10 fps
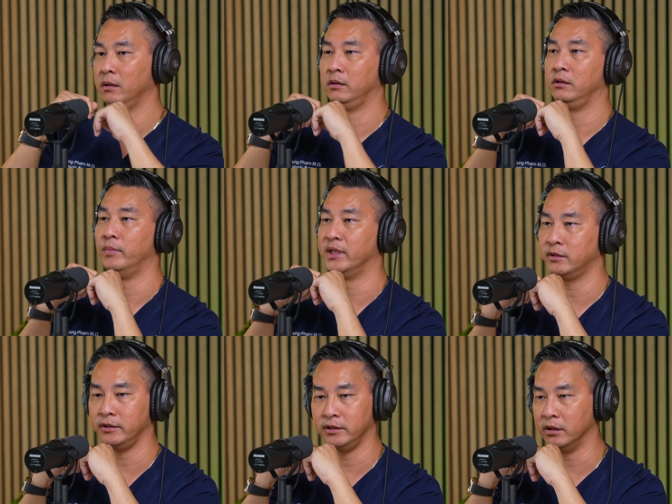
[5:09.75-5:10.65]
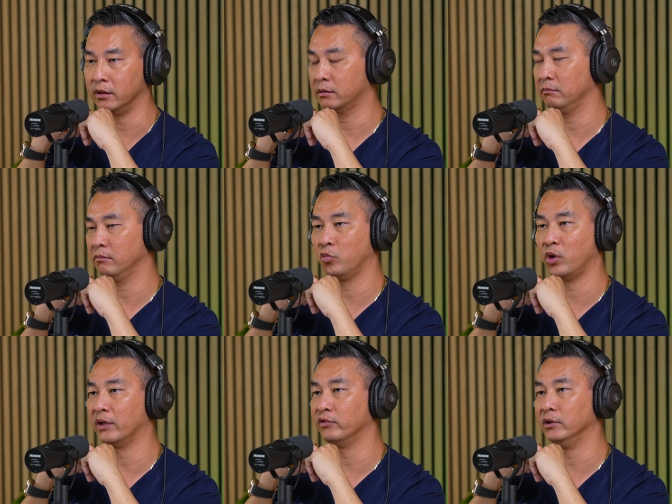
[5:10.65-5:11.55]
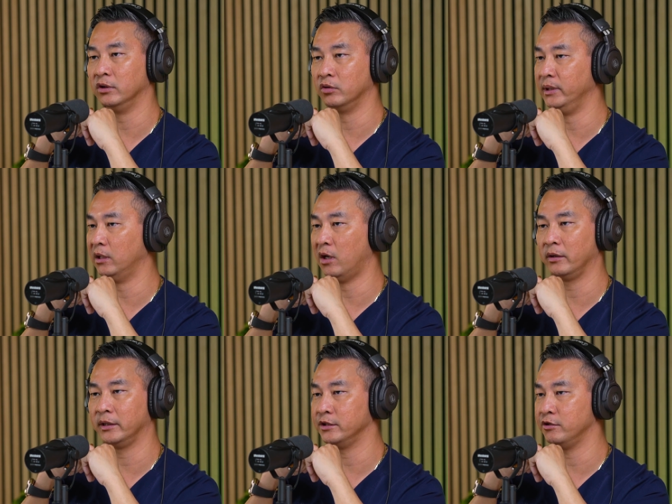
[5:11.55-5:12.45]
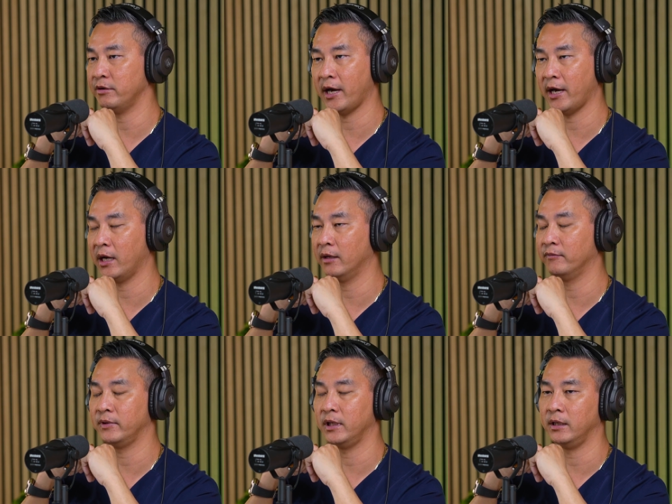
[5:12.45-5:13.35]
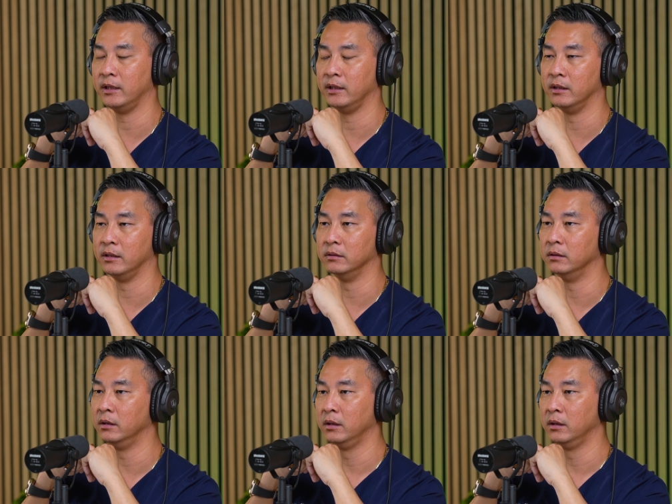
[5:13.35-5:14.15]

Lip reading: You basically took whatever little belongings you have and